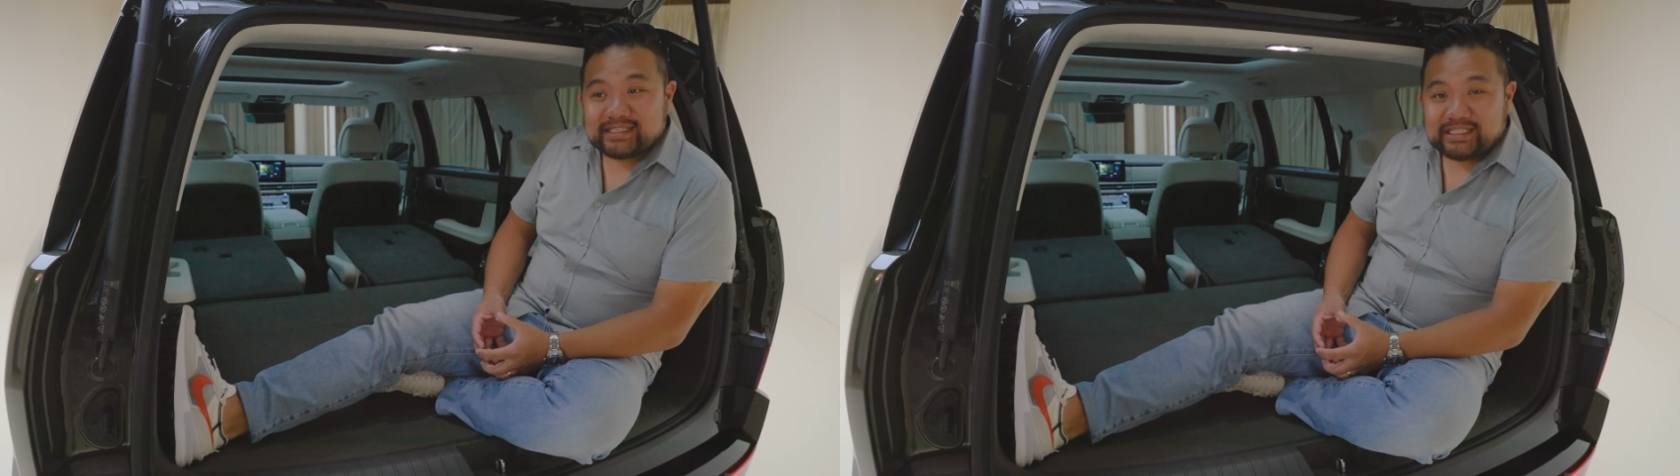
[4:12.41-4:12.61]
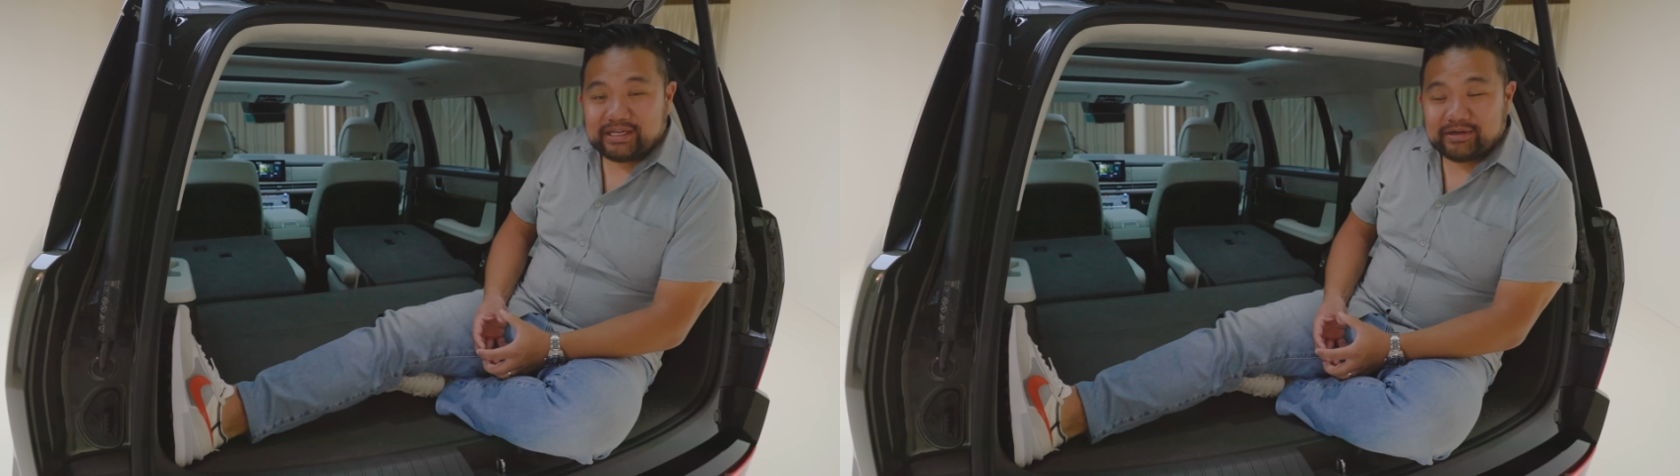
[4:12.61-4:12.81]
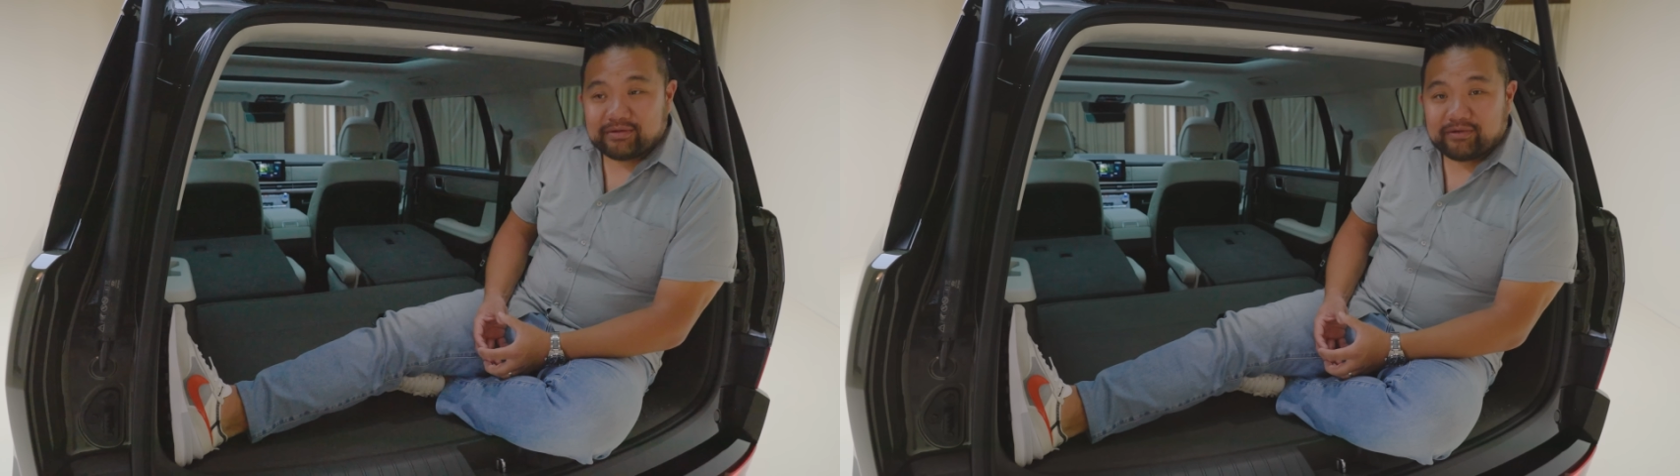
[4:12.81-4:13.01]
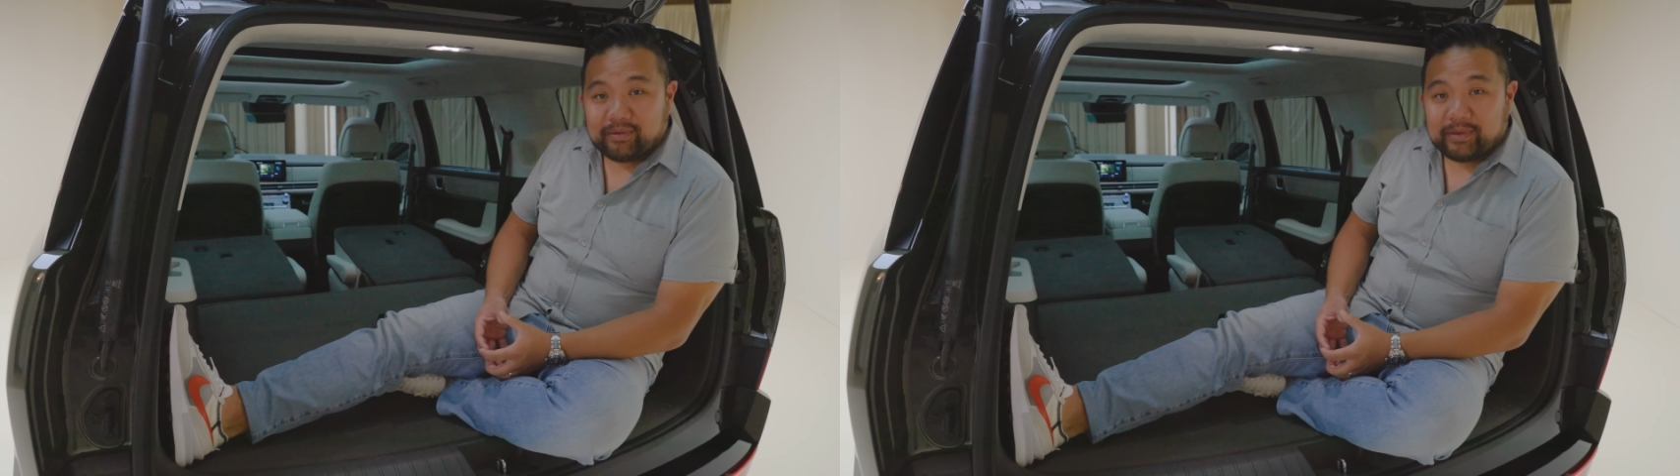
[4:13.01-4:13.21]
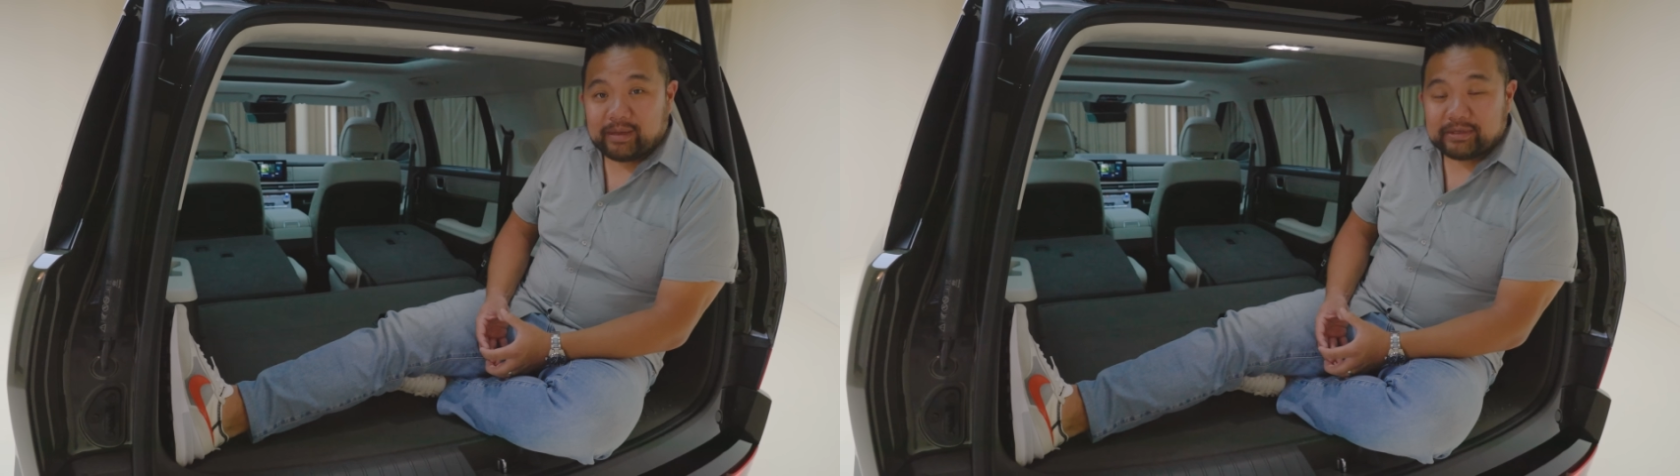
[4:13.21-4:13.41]
interior
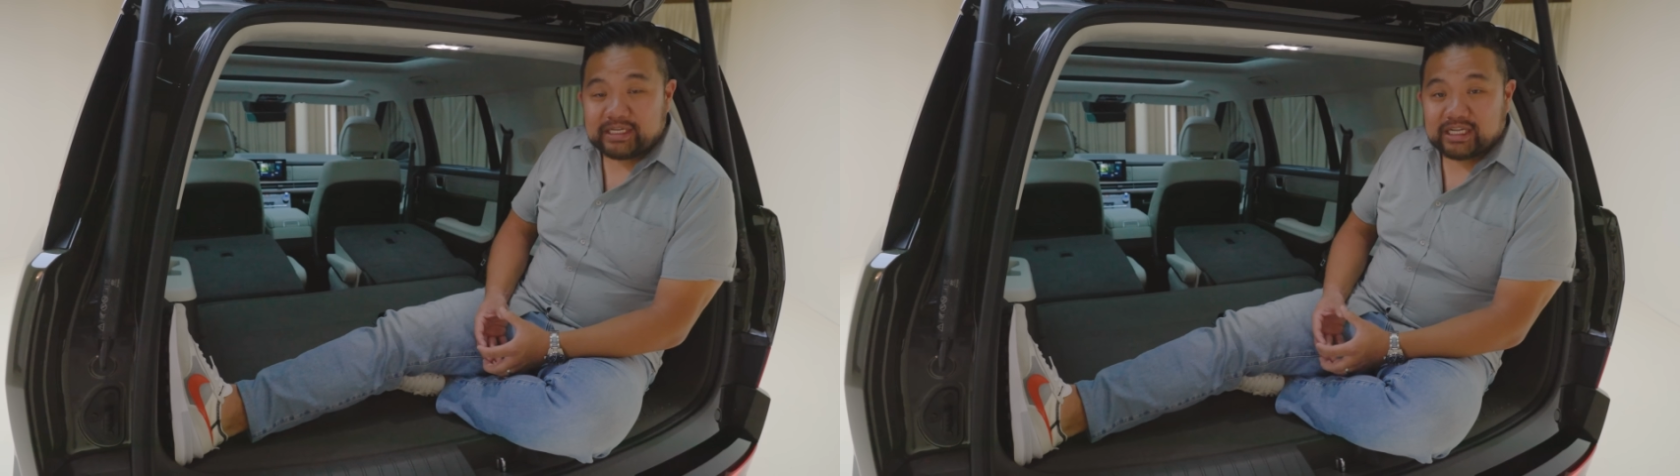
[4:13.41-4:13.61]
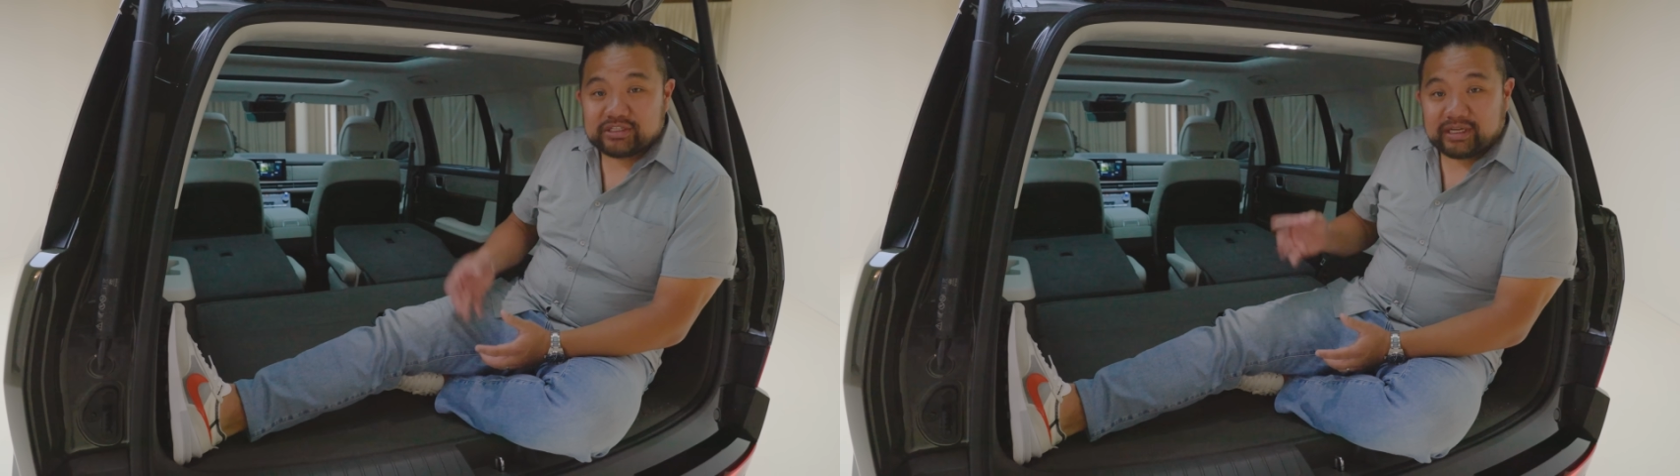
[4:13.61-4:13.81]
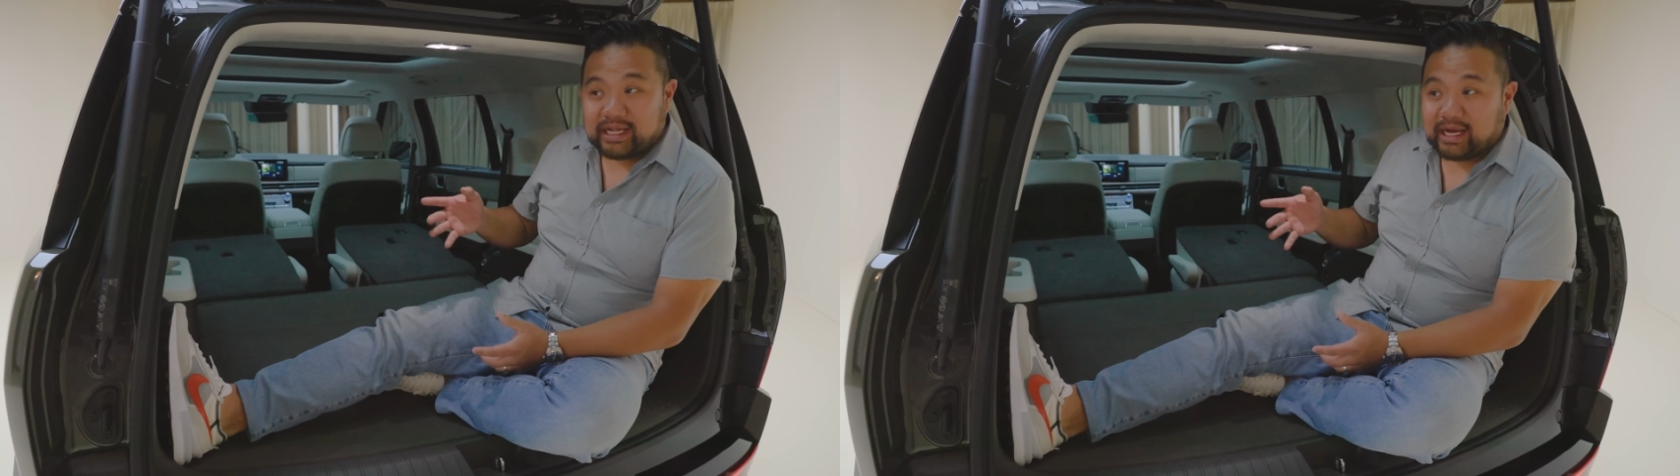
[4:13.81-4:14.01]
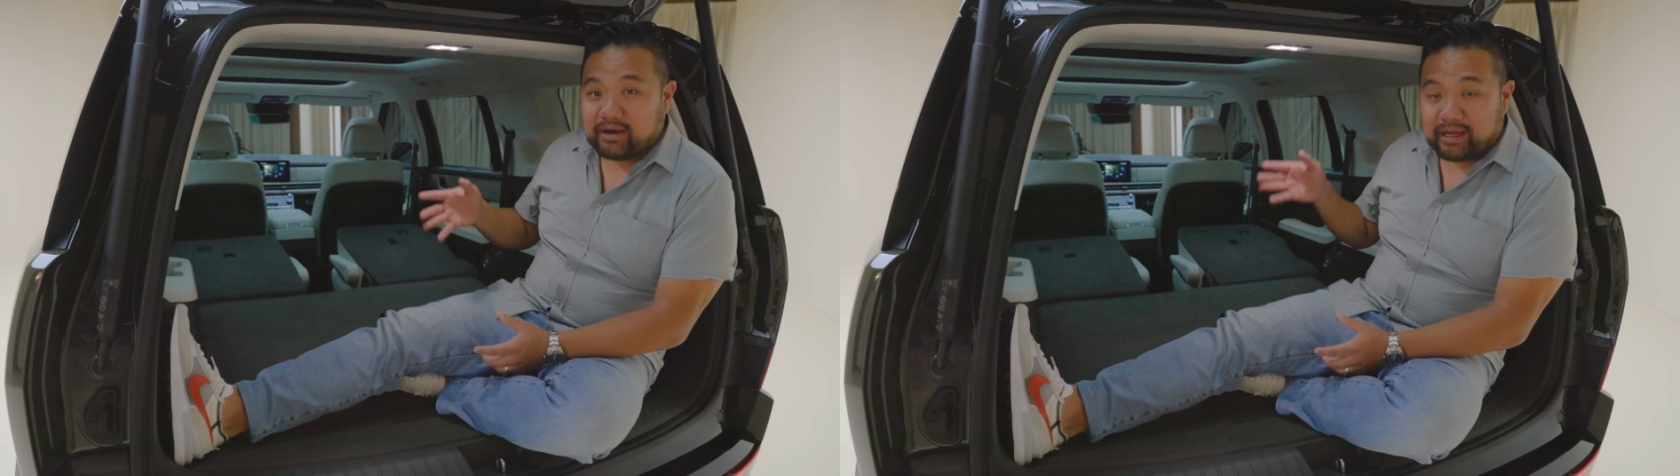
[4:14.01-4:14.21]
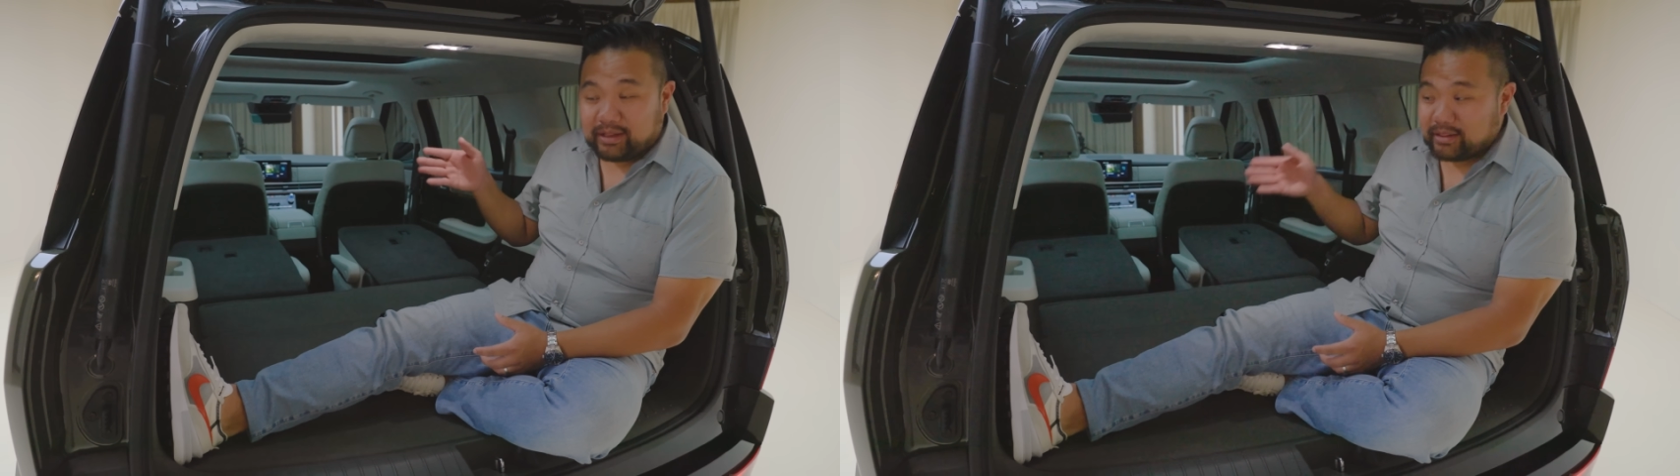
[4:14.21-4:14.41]
room and potentially now a